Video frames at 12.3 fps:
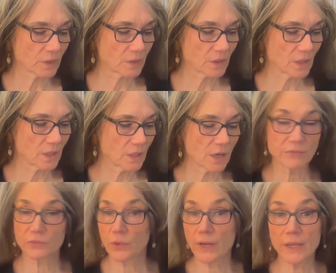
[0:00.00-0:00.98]
a
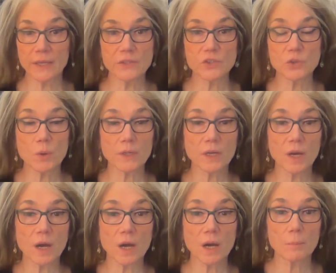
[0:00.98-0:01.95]
phrase you want to
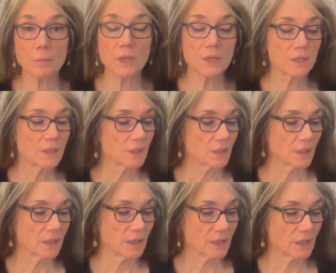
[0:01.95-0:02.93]
hum,
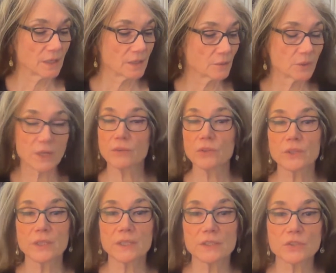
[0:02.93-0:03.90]
whatever it
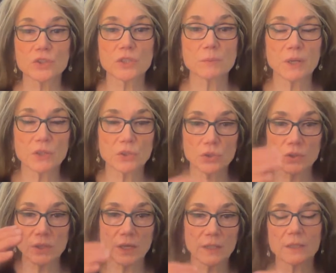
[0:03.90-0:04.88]
is. Just make sure you
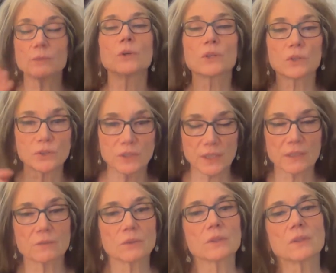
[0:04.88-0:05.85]
you'll see.
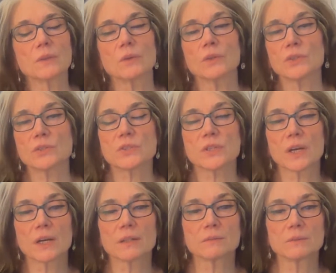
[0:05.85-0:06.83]
Just I
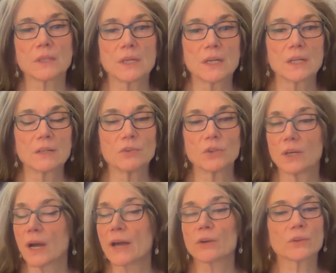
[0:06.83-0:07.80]

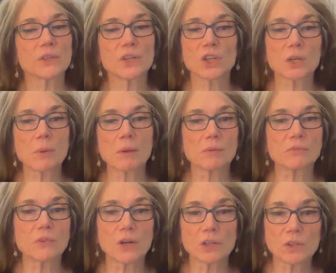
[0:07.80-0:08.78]
don't think you're going to be able to
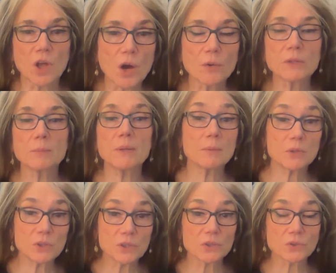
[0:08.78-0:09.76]
follow along with me, but you
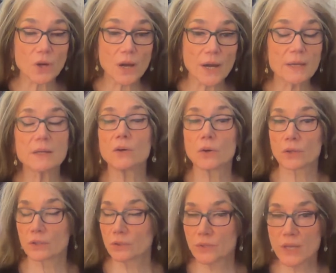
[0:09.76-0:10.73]
can try or
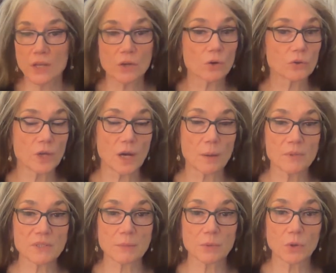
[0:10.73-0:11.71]
create your own hum
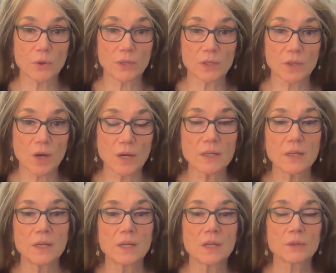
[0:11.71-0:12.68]
as I'm going along.
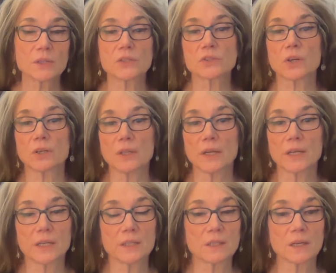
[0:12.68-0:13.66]
I'm going to start like
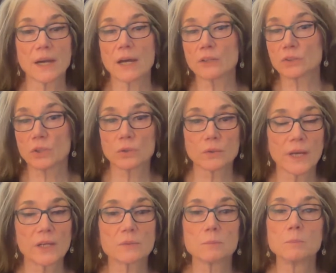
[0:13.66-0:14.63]
in alto range.